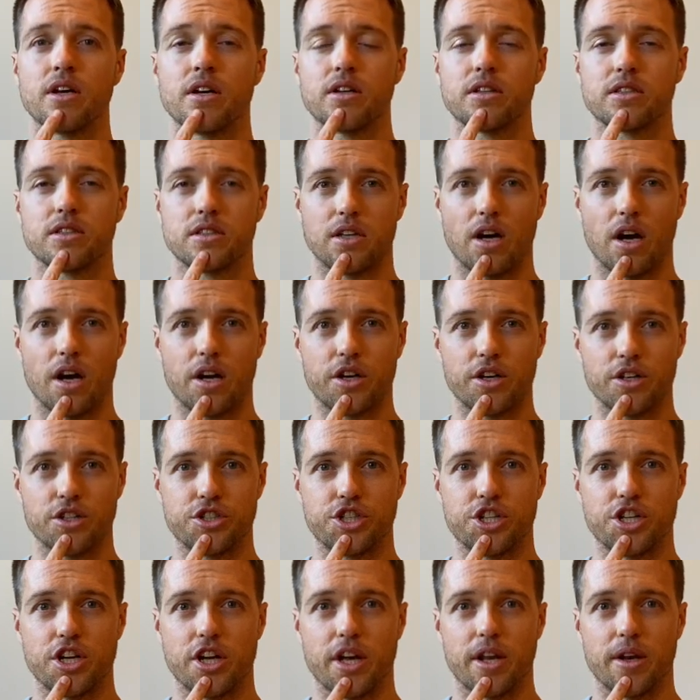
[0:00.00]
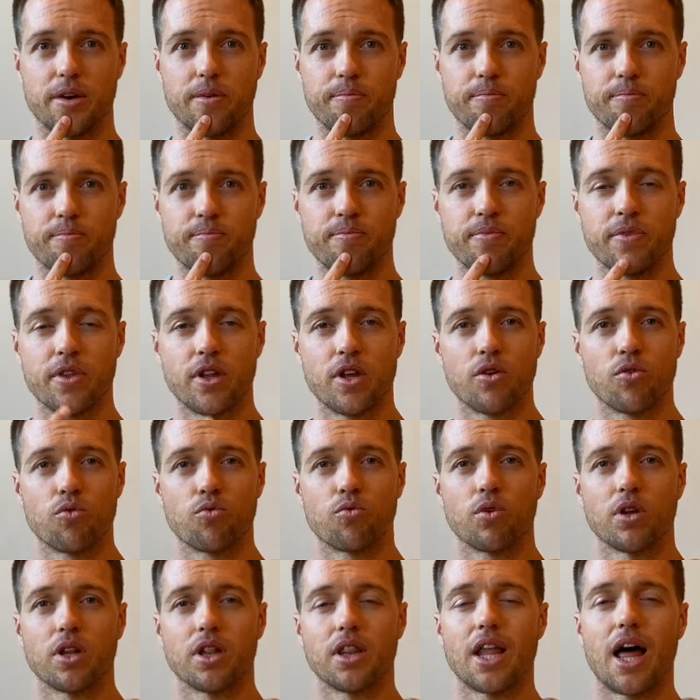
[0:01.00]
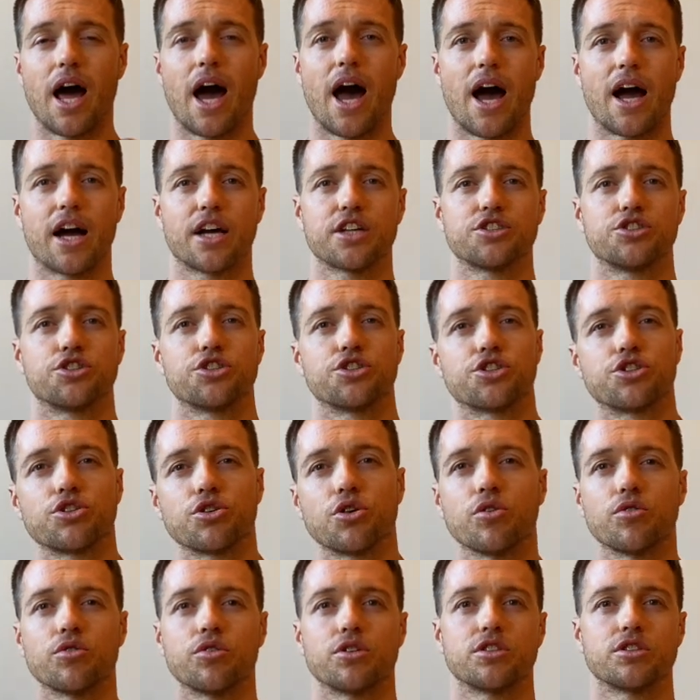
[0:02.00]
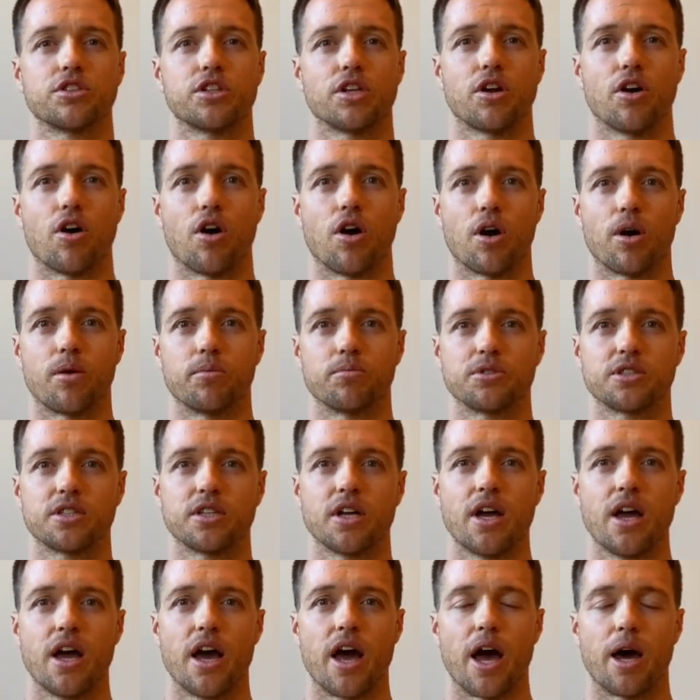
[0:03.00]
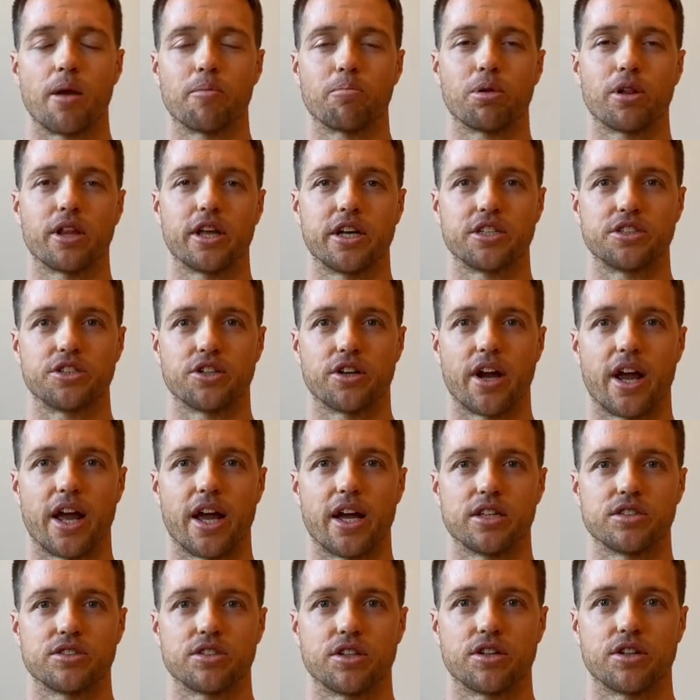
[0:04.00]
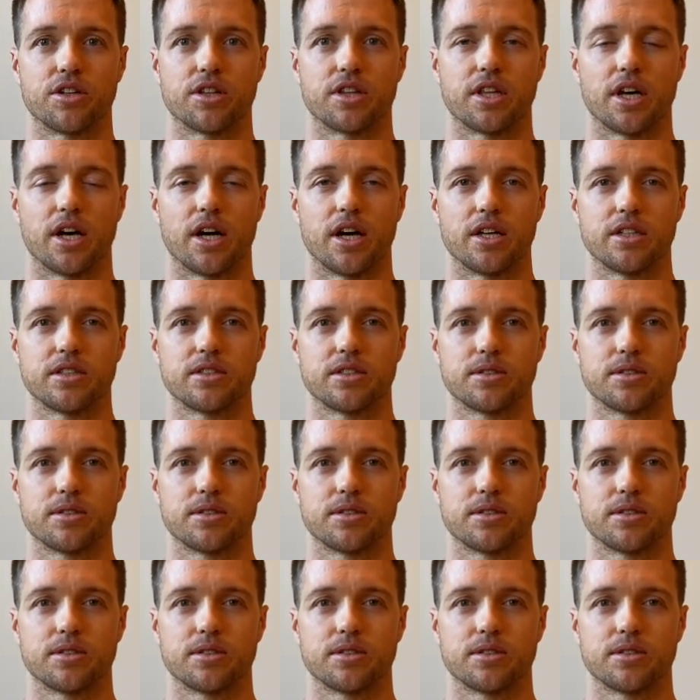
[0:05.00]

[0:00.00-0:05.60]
Tuck your chin, relax your shoulders and arms, and place your hands on your thighs.